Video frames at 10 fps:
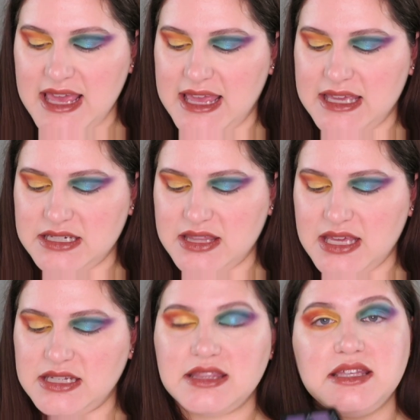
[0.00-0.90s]
And
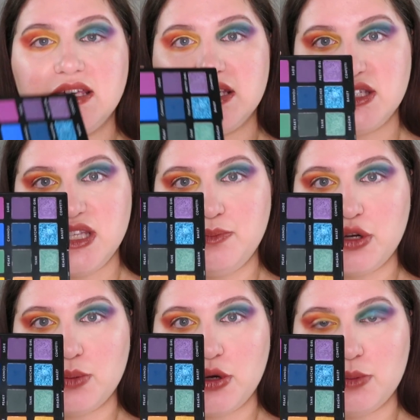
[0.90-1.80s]
then the
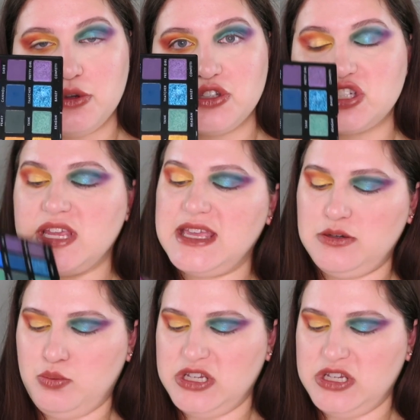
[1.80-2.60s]
deeper purple shade,